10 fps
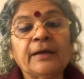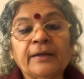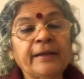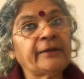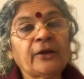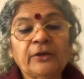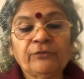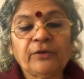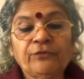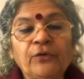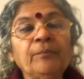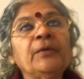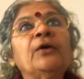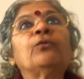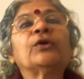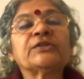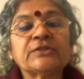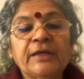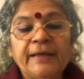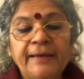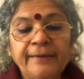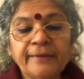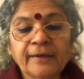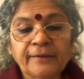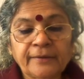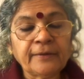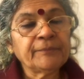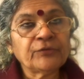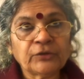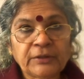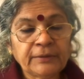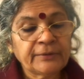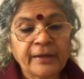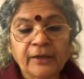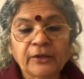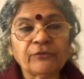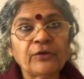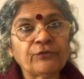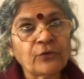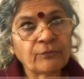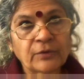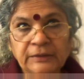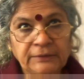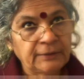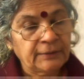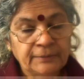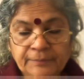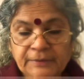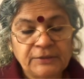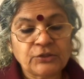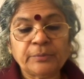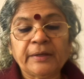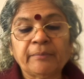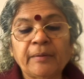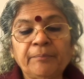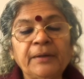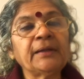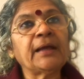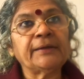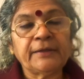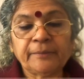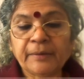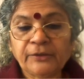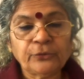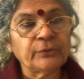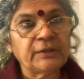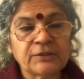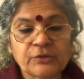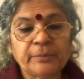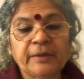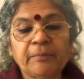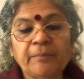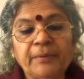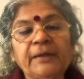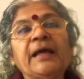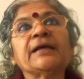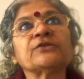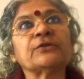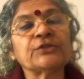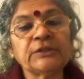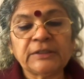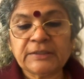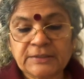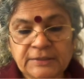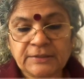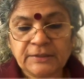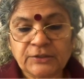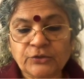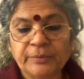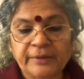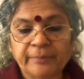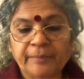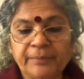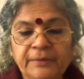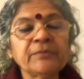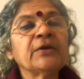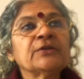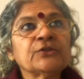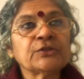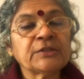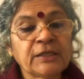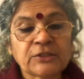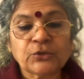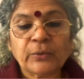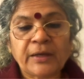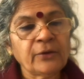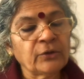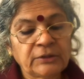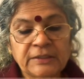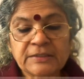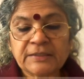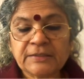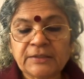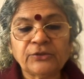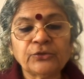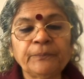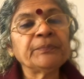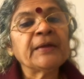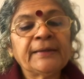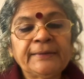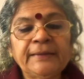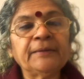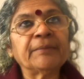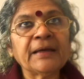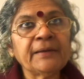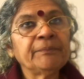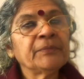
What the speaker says: rectangular waveform. What is the area here for the triangular waveform? 1/3 needs to be remembered, and T by 2 needs to be remembered, as also 36 needs to be remembered. So 6 square, or 36 into T by